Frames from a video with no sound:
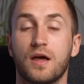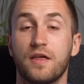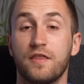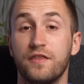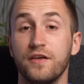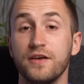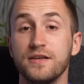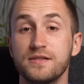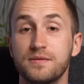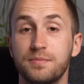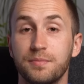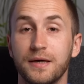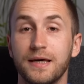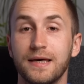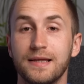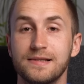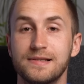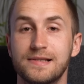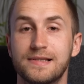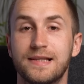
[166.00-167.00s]
This
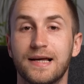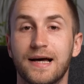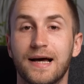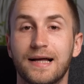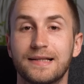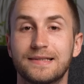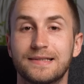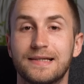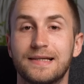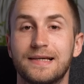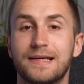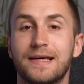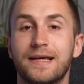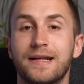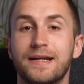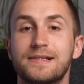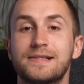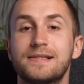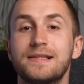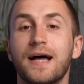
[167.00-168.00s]
means that
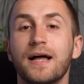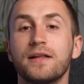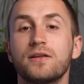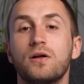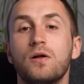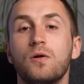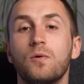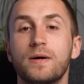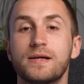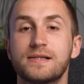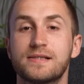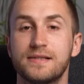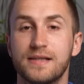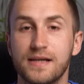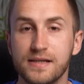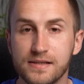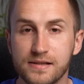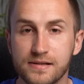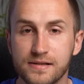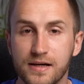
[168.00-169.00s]
it is not always
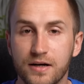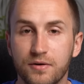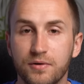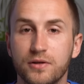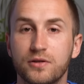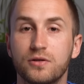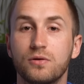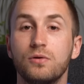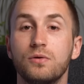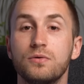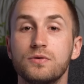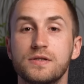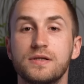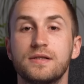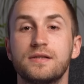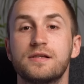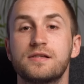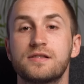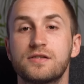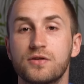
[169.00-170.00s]
necessary to
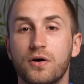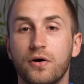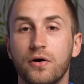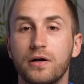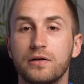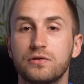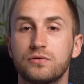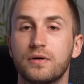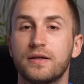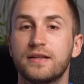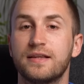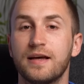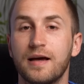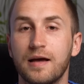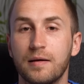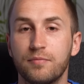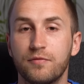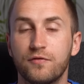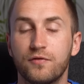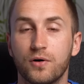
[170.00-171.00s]
loosen the soil to a
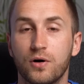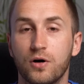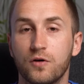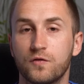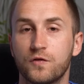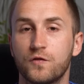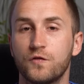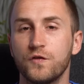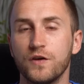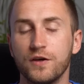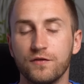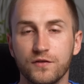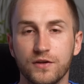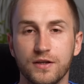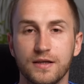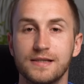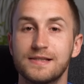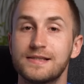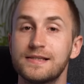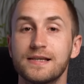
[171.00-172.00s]
depth of
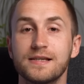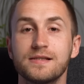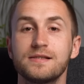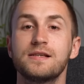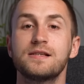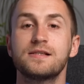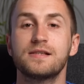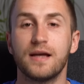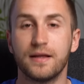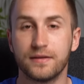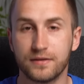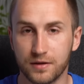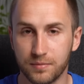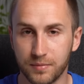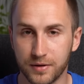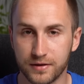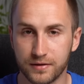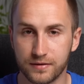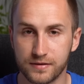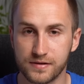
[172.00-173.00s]
50–60
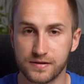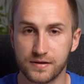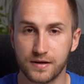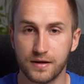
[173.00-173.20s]
cm.